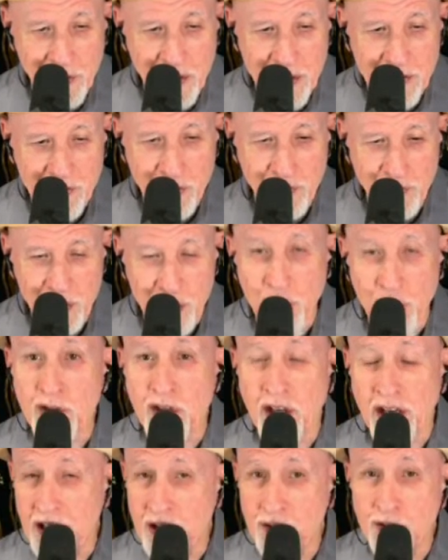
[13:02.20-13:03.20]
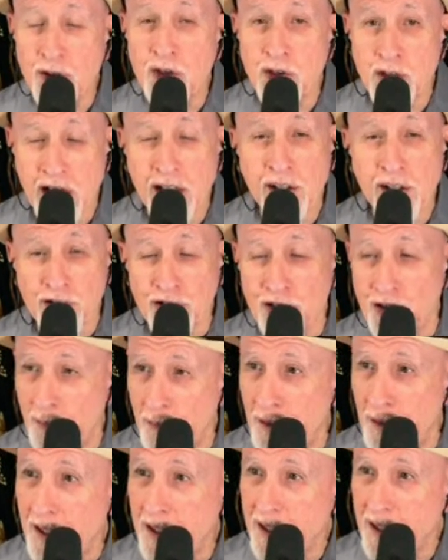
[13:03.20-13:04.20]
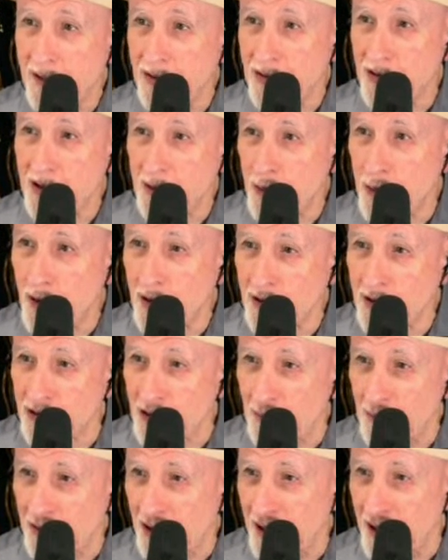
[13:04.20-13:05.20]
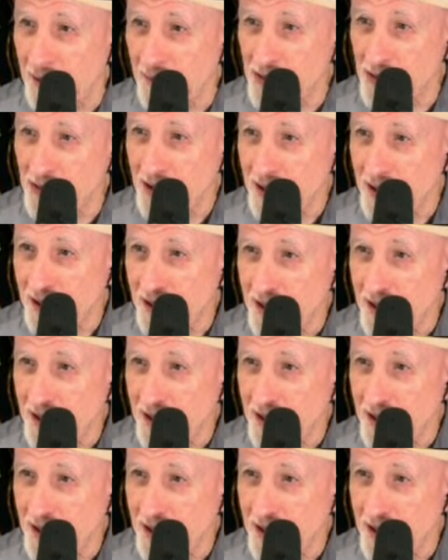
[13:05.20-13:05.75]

Crazy for You. So I guess if you yell at somebody, it works sometimes.